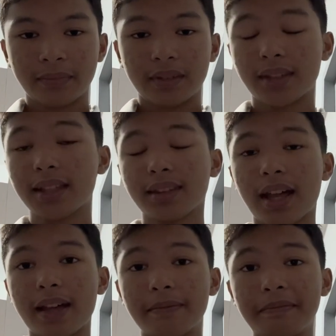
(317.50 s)
that
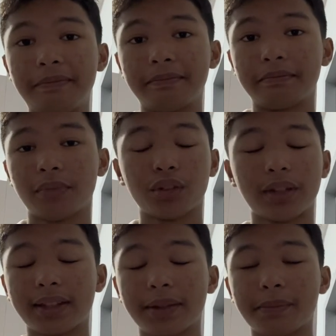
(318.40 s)
time, so
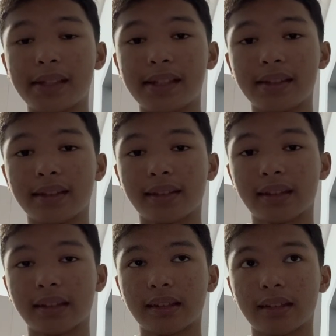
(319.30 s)
that it
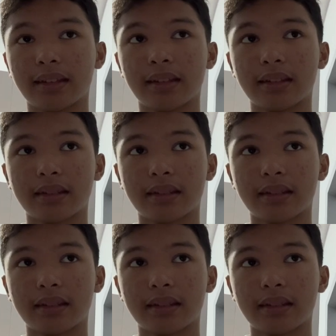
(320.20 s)
means